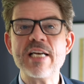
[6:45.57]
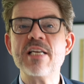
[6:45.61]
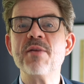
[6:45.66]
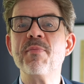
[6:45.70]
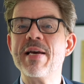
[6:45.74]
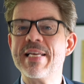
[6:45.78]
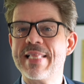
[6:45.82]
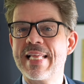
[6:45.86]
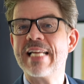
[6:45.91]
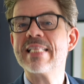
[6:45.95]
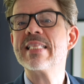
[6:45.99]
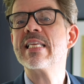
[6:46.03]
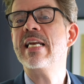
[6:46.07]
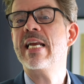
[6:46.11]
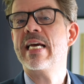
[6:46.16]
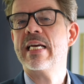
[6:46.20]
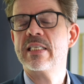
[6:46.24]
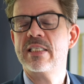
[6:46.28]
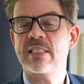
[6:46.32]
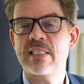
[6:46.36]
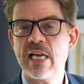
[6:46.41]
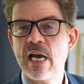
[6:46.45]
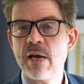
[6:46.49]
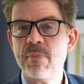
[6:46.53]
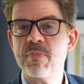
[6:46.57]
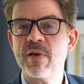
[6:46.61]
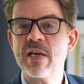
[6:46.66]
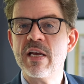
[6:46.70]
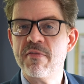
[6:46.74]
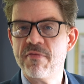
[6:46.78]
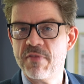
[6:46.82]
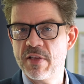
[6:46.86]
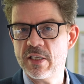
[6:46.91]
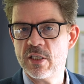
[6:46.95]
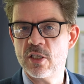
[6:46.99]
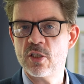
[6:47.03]
to make that the next step
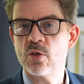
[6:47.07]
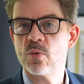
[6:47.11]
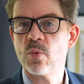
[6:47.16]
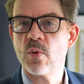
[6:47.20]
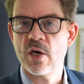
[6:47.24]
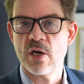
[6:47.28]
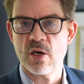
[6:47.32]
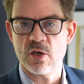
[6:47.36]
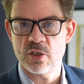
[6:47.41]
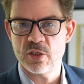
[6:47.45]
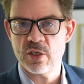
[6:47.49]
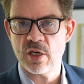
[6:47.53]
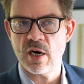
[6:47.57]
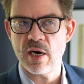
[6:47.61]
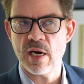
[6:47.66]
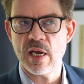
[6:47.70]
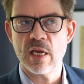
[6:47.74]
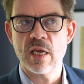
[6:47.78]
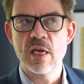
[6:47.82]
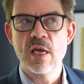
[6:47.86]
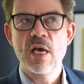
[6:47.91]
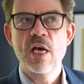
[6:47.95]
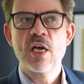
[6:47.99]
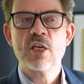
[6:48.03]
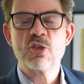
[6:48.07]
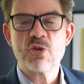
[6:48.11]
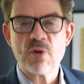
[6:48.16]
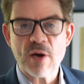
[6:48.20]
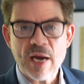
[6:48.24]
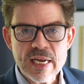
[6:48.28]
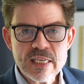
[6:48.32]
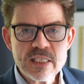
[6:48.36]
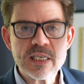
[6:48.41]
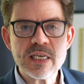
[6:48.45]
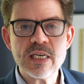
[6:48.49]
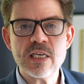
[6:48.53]
if this is where you're starting.
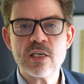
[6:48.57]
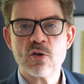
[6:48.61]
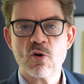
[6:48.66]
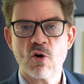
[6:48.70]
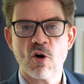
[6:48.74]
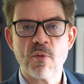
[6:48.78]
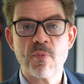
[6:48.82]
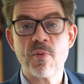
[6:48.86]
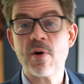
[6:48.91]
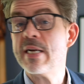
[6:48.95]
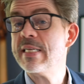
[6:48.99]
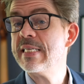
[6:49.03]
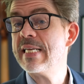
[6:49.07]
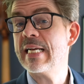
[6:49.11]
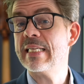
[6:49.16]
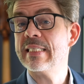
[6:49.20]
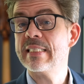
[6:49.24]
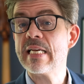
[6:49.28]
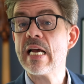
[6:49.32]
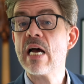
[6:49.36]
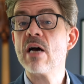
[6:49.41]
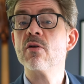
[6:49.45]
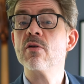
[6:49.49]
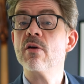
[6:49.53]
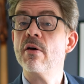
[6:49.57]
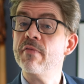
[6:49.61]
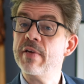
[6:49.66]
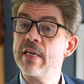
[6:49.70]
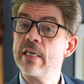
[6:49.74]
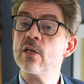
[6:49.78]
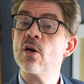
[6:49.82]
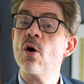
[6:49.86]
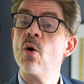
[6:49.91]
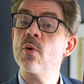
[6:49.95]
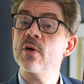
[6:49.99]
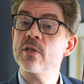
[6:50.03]
Try to incorporate that sound of
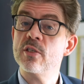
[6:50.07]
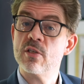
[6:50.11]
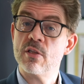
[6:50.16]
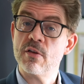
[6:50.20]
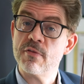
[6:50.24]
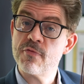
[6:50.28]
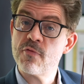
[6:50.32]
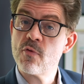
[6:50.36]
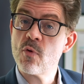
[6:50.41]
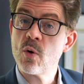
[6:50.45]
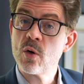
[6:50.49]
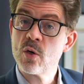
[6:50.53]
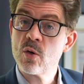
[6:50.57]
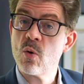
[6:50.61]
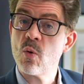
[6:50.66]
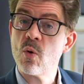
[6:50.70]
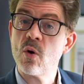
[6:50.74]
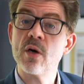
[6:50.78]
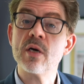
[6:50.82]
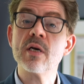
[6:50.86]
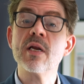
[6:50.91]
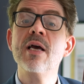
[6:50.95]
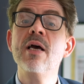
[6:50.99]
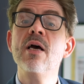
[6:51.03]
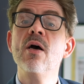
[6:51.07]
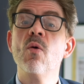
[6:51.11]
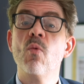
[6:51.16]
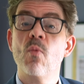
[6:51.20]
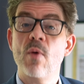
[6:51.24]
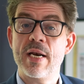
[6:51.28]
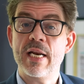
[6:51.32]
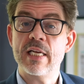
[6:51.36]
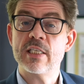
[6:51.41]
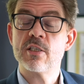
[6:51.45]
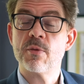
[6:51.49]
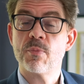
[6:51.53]
it going to the 4 chord
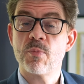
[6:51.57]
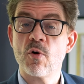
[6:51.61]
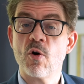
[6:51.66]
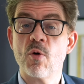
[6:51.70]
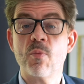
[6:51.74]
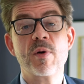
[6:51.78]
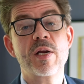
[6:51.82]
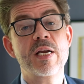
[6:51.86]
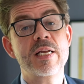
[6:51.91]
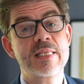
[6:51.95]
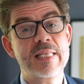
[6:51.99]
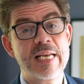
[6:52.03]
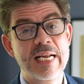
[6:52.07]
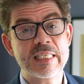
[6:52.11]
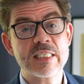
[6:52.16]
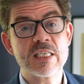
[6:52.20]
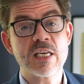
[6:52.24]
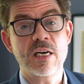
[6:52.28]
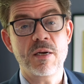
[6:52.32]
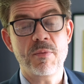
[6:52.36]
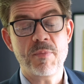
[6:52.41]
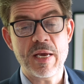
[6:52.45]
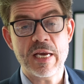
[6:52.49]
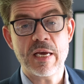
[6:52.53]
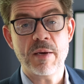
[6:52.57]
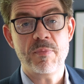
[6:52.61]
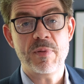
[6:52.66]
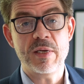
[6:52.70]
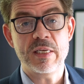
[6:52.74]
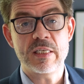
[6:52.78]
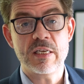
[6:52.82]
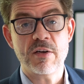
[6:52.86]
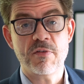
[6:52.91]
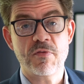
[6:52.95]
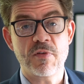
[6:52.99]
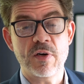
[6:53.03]
when that's appropriate. That's going to make a
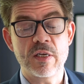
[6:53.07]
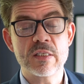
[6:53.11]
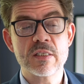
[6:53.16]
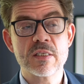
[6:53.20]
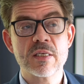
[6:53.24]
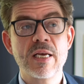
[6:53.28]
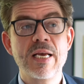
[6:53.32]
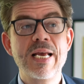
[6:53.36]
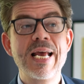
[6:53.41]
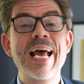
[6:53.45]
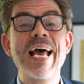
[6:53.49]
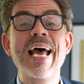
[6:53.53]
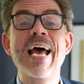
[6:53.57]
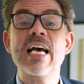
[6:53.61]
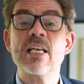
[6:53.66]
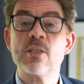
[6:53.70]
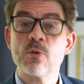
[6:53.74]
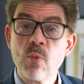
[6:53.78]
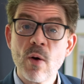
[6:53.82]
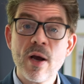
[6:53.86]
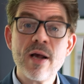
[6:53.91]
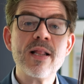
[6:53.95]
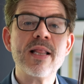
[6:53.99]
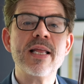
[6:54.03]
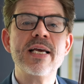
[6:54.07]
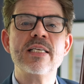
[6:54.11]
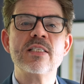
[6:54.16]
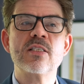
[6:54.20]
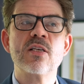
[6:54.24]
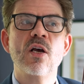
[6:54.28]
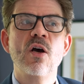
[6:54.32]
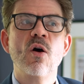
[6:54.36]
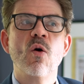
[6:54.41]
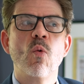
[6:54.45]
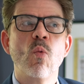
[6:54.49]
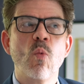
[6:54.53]
big difference. As well
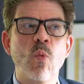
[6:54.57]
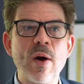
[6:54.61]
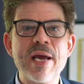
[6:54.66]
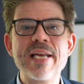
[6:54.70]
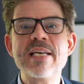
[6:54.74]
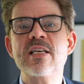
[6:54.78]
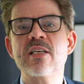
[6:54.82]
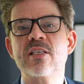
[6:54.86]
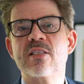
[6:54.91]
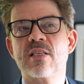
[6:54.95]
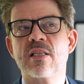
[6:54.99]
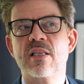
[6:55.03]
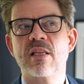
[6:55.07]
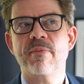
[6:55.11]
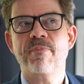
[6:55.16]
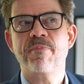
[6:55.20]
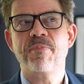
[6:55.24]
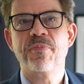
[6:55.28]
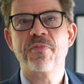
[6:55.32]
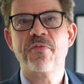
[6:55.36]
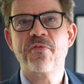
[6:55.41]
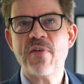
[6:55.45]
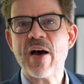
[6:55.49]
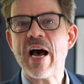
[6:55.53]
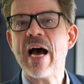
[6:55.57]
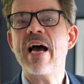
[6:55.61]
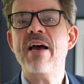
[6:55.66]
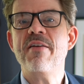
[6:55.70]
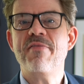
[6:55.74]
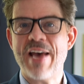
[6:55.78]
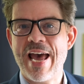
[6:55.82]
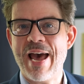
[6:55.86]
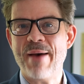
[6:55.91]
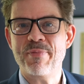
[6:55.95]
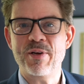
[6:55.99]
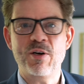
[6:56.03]
as when does the 5
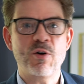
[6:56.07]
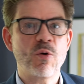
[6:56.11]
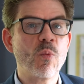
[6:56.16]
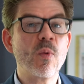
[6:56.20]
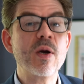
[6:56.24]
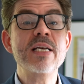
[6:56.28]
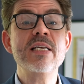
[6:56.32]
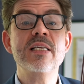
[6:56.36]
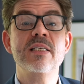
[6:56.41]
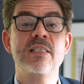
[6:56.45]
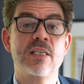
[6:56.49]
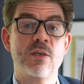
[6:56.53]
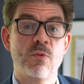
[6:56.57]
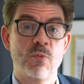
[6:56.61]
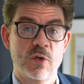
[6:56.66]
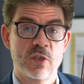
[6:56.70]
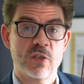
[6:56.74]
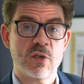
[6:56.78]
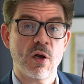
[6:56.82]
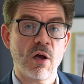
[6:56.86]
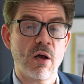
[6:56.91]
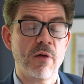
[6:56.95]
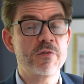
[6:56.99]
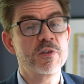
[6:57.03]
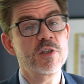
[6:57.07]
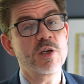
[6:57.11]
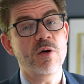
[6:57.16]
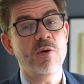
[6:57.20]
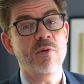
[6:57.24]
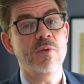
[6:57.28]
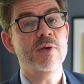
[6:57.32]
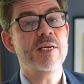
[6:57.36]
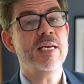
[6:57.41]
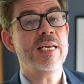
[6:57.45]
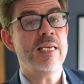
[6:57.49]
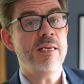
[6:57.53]
happen or when does it resolve?
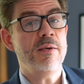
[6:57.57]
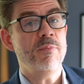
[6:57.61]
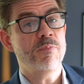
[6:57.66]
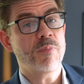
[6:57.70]
So in